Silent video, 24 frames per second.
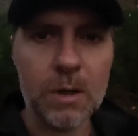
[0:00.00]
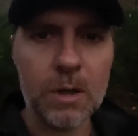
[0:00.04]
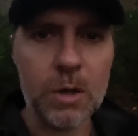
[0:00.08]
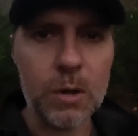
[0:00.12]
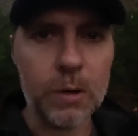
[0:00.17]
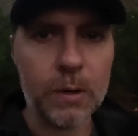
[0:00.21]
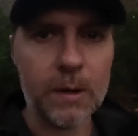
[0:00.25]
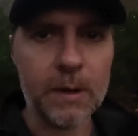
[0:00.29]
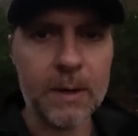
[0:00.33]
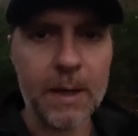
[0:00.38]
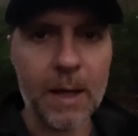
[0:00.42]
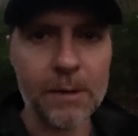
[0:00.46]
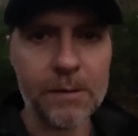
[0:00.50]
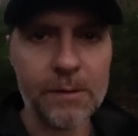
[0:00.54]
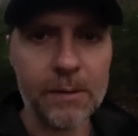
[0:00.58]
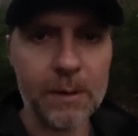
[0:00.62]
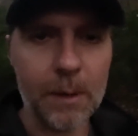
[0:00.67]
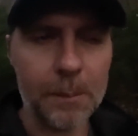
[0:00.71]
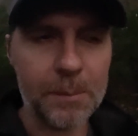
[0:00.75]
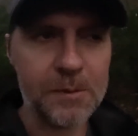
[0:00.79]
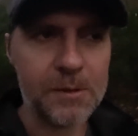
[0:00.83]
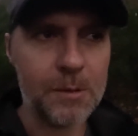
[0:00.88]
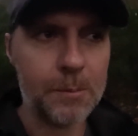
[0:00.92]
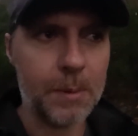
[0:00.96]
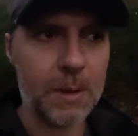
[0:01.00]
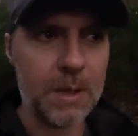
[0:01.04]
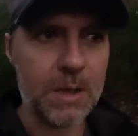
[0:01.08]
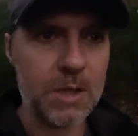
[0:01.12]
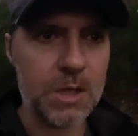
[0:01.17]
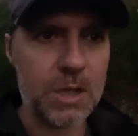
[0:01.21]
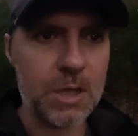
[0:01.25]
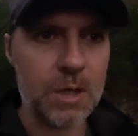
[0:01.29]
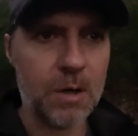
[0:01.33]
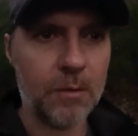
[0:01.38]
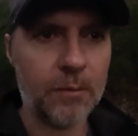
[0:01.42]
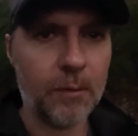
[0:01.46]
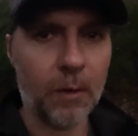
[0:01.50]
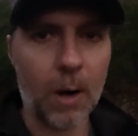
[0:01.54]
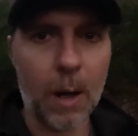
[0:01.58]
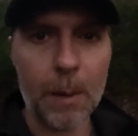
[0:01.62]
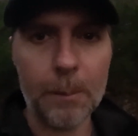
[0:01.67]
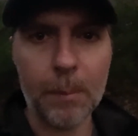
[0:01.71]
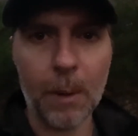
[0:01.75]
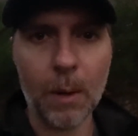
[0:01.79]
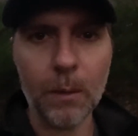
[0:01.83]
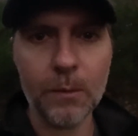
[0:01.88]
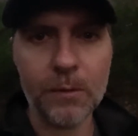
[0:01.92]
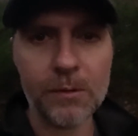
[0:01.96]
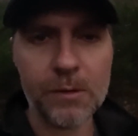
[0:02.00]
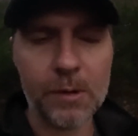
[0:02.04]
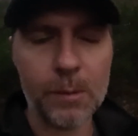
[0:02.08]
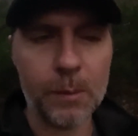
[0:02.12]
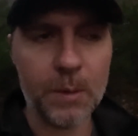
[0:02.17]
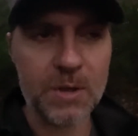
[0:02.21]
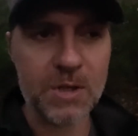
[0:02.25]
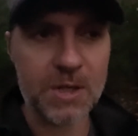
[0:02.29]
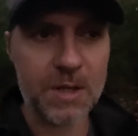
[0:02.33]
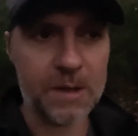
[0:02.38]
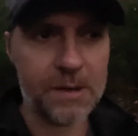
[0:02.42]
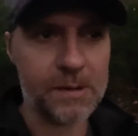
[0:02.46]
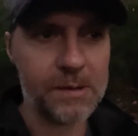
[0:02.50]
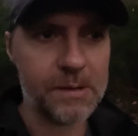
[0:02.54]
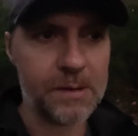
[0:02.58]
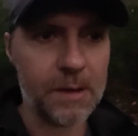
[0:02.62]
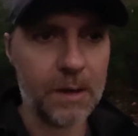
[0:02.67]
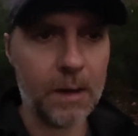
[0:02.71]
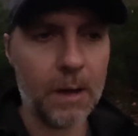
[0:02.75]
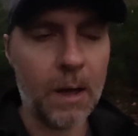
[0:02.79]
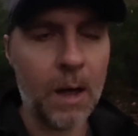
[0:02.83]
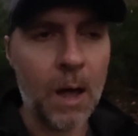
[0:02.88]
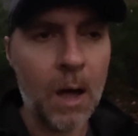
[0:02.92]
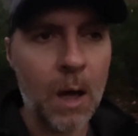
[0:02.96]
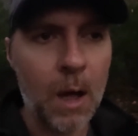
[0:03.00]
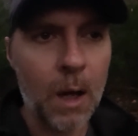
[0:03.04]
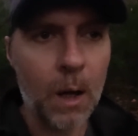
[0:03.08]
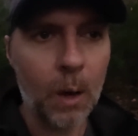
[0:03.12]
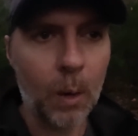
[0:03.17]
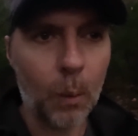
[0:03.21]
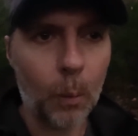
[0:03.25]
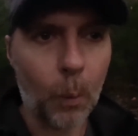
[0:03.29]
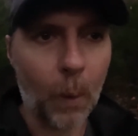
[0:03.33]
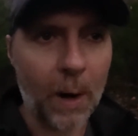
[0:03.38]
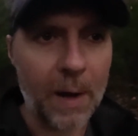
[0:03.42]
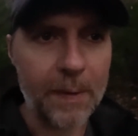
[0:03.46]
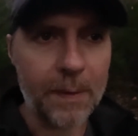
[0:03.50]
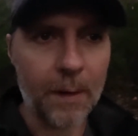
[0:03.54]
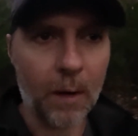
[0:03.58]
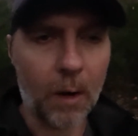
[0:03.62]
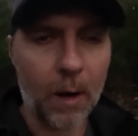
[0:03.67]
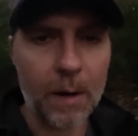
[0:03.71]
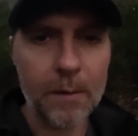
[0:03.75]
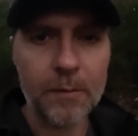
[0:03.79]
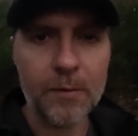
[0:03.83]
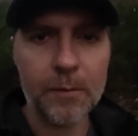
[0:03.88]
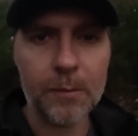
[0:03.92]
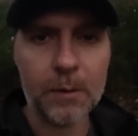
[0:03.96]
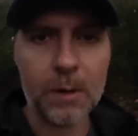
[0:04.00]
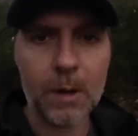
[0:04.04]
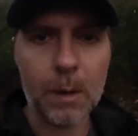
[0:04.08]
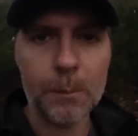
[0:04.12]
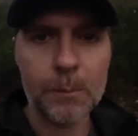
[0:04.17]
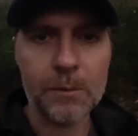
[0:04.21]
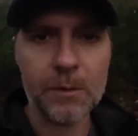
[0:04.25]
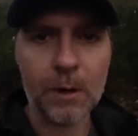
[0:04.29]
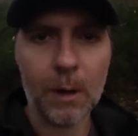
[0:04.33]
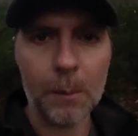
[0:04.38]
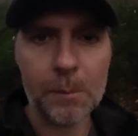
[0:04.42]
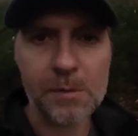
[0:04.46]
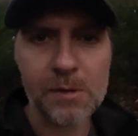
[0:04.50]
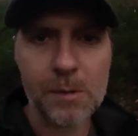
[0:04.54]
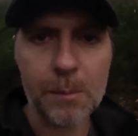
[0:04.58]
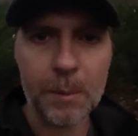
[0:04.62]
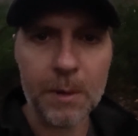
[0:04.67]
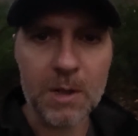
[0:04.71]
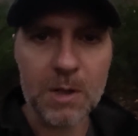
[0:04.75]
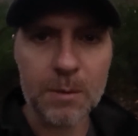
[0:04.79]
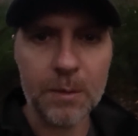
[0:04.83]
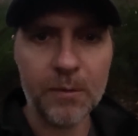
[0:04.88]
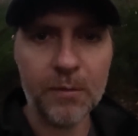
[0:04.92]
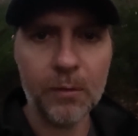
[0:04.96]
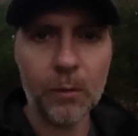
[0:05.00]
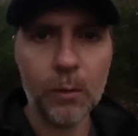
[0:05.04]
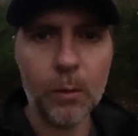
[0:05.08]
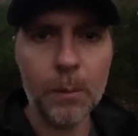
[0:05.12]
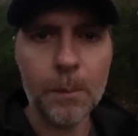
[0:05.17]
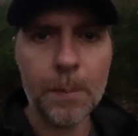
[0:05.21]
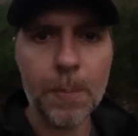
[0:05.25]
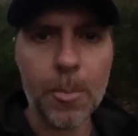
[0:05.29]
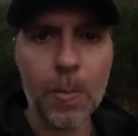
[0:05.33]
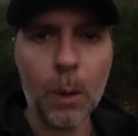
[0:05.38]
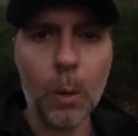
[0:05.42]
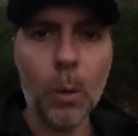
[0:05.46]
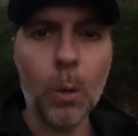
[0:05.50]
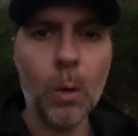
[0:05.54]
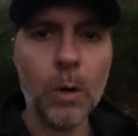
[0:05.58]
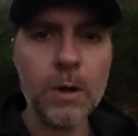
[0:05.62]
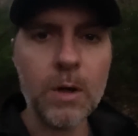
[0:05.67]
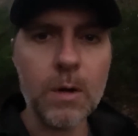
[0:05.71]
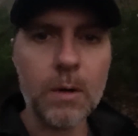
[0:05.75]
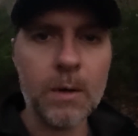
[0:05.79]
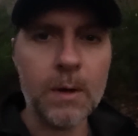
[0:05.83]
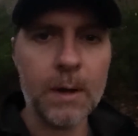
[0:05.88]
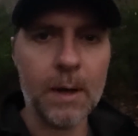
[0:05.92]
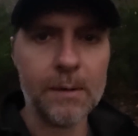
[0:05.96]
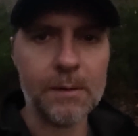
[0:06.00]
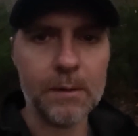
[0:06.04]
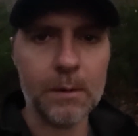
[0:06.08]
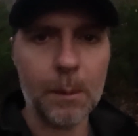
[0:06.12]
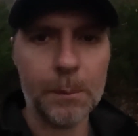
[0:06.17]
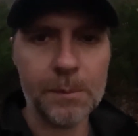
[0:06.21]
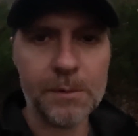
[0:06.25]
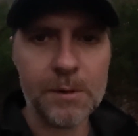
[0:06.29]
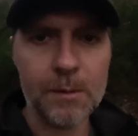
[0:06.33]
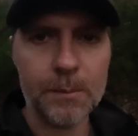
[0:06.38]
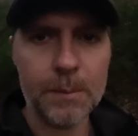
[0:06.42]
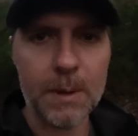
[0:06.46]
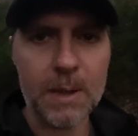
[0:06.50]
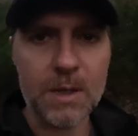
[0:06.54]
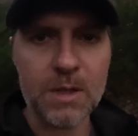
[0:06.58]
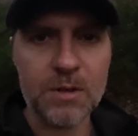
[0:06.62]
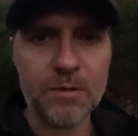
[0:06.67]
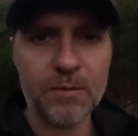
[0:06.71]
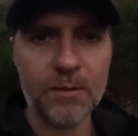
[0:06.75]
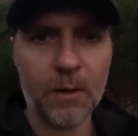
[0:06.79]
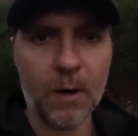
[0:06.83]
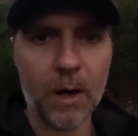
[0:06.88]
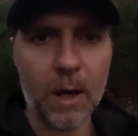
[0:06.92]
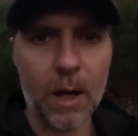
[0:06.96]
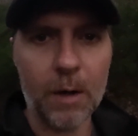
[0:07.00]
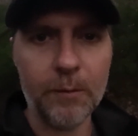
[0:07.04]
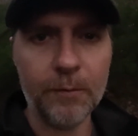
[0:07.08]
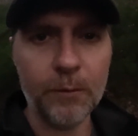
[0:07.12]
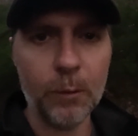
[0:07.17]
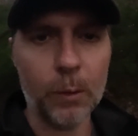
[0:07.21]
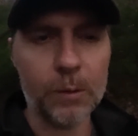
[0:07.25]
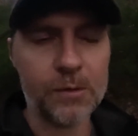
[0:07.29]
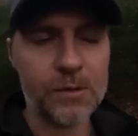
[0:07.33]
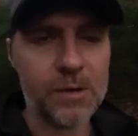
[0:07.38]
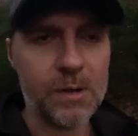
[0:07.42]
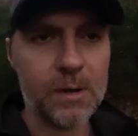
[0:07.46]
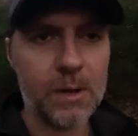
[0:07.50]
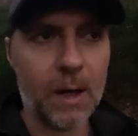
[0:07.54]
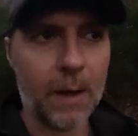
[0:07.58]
You can get to Lobster Beach via boat, which is the way that I've come to Lobster Beach before, or you can get to Lobster Beach via foot,